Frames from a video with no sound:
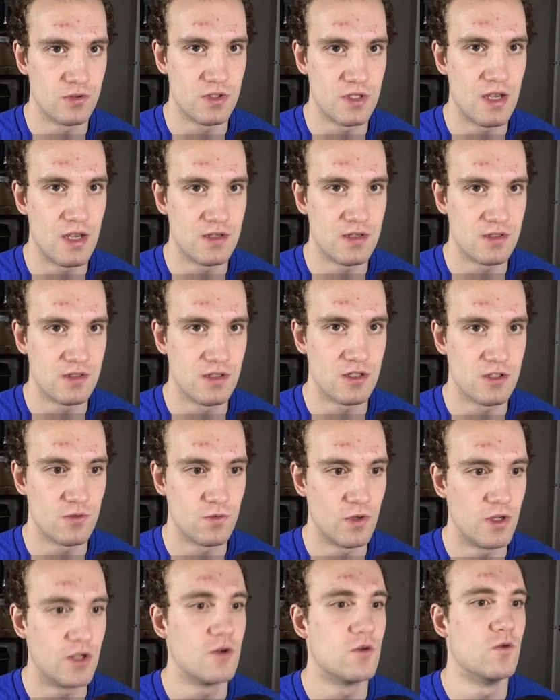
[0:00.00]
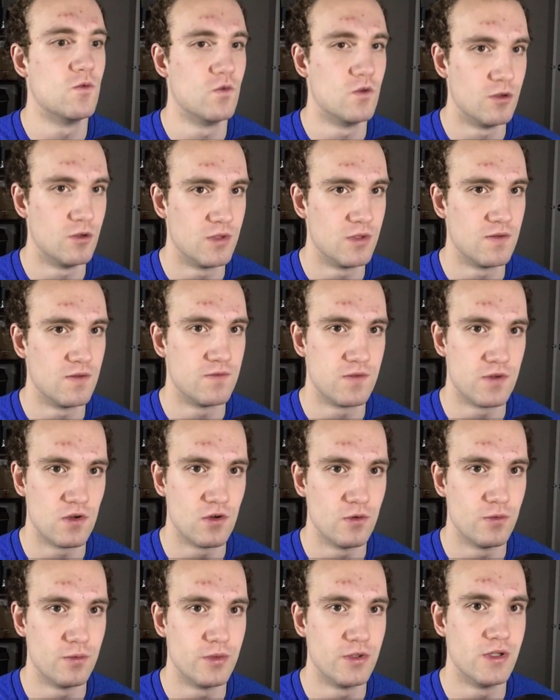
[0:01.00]
days this week will be
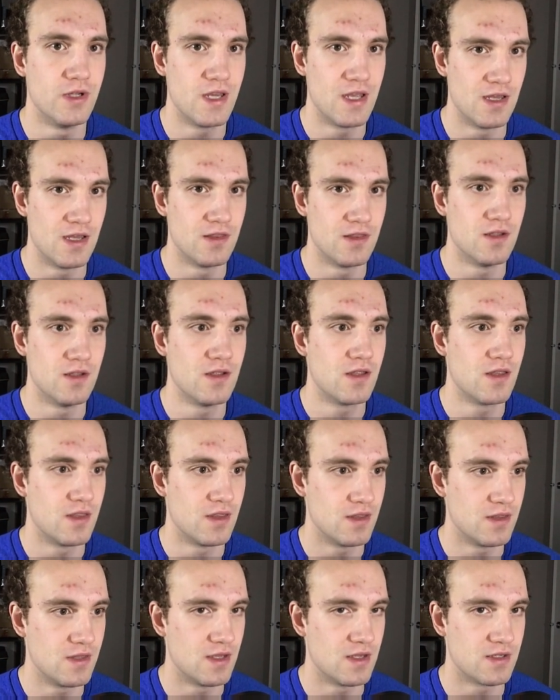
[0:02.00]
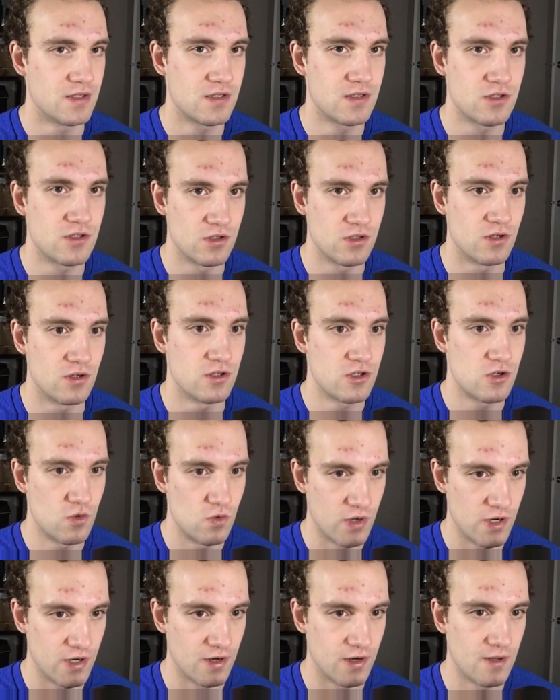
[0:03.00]
viewable in this search
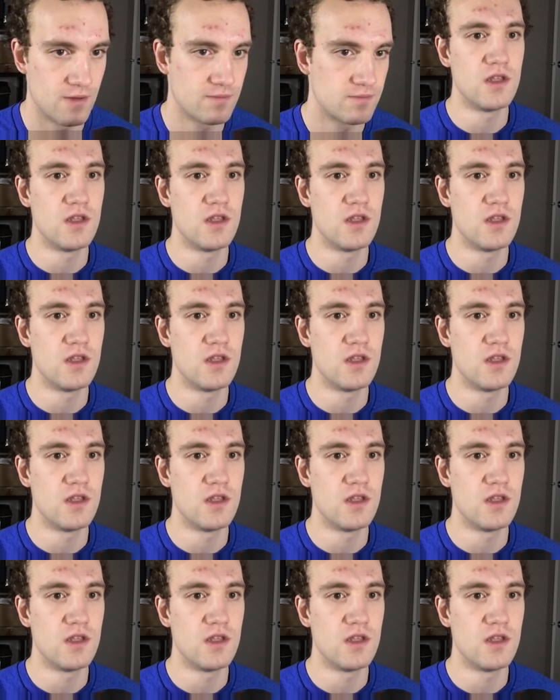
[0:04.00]
query.